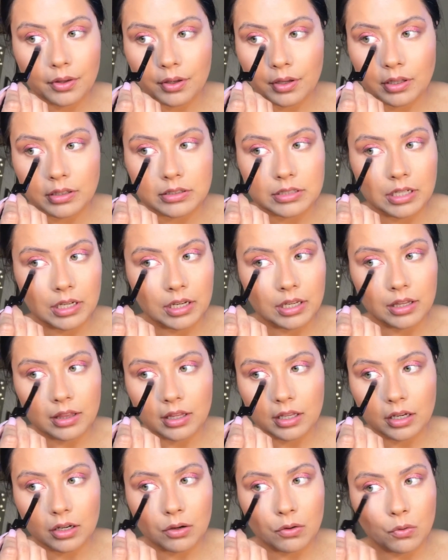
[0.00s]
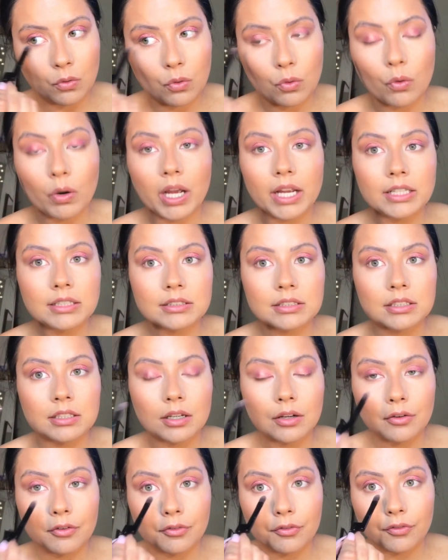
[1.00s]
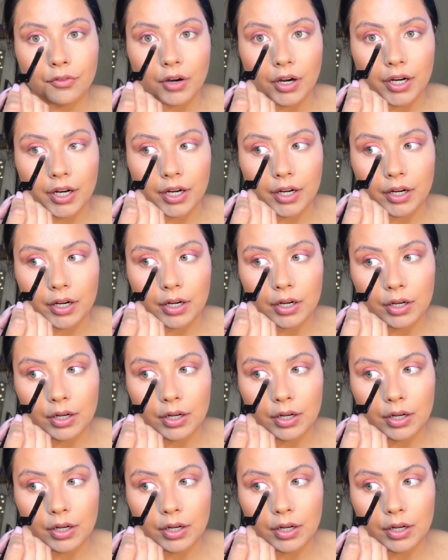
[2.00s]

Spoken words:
and taking that quite far.